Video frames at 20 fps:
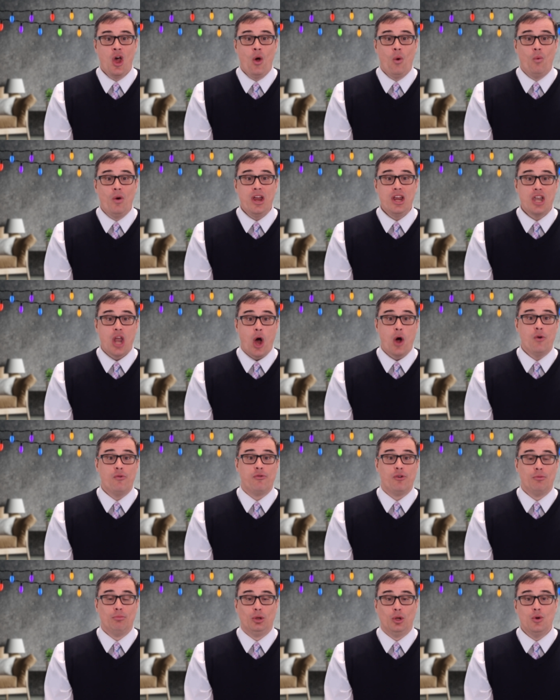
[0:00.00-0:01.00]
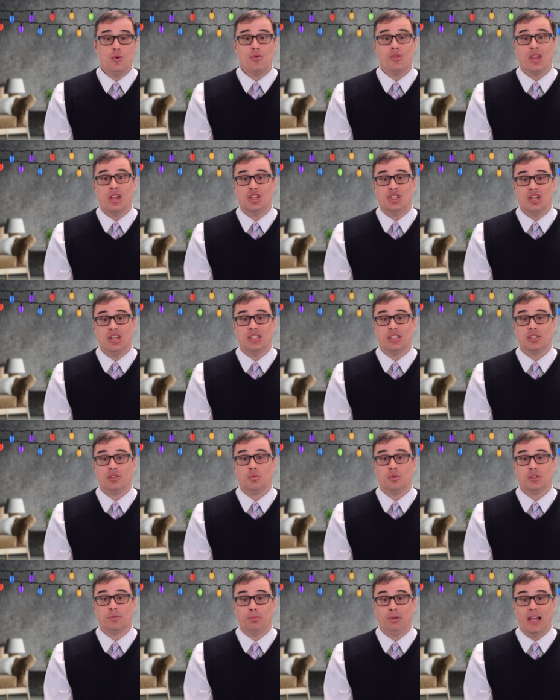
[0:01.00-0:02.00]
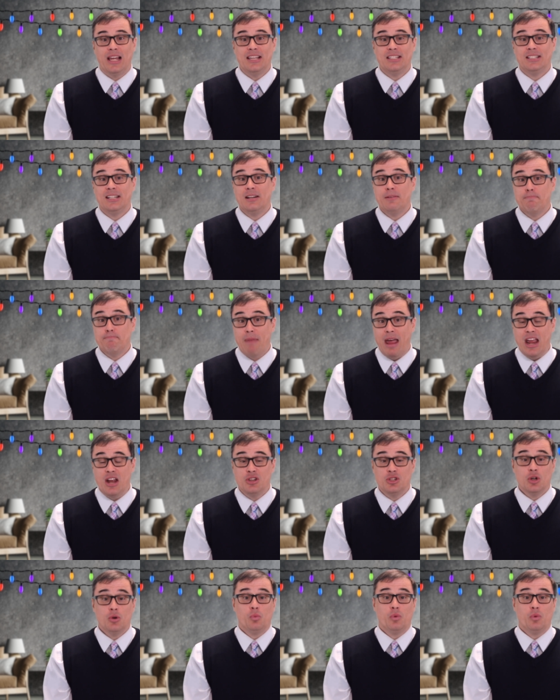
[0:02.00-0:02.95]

We know from Luke that Jesus was placed in a manger,